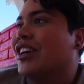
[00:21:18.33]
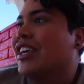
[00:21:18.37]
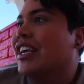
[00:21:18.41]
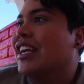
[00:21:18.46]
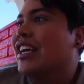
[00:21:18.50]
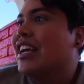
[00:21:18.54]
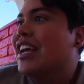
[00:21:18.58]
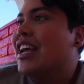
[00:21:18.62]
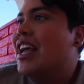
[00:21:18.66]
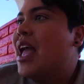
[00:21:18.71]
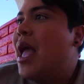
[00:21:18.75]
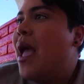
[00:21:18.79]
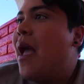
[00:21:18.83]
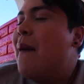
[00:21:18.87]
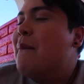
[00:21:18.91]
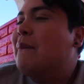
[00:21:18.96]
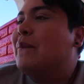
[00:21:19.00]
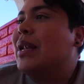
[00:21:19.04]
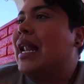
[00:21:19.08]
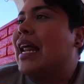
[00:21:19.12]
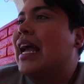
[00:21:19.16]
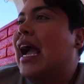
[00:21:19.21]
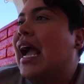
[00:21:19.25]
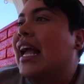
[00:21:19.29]
Mm-hmm.
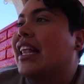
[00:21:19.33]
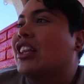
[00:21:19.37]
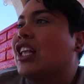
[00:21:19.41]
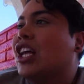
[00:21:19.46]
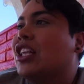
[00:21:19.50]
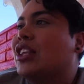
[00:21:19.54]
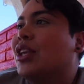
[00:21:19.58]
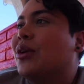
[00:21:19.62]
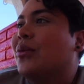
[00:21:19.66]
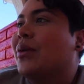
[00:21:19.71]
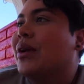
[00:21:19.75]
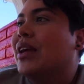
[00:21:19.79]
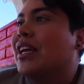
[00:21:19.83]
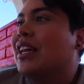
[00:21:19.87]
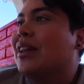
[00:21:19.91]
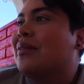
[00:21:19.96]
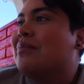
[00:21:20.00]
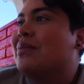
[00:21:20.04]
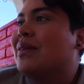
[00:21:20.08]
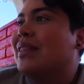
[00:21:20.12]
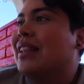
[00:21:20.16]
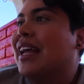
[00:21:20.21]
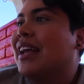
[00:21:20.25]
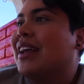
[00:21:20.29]
But like I thought they were gonna
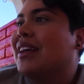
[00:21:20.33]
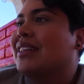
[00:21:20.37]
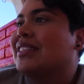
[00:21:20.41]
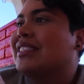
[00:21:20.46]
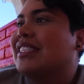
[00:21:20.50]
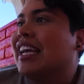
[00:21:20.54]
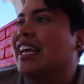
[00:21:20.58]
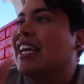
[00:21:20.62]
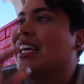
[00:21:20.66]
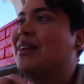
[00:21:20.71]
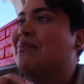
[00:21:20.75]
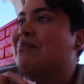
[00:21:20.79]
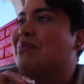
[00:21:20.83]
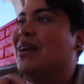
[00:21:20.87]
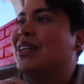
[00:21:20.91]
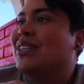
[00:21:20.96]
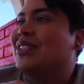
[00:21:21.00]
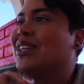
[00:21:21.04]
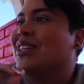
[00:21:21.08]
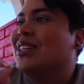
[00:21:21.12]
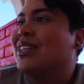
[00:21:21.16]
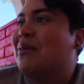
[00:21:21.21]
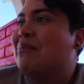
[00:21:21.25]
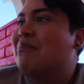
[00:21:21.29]
be like taking a
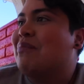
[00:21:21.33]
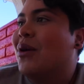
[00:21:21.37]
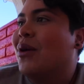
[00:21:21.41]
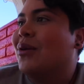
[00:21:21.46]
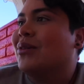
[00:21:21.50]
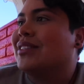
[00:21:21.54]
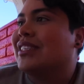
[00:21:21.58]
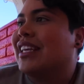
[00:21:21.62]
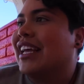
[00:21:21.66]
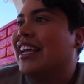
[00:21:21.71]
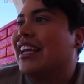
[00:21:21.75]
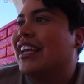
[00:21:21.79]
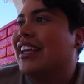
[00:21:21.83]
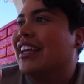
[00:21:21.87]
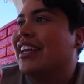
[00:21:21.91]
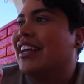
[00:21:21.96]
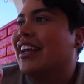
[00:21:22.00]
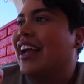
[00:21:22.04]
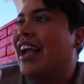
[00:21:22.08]
picture and then post like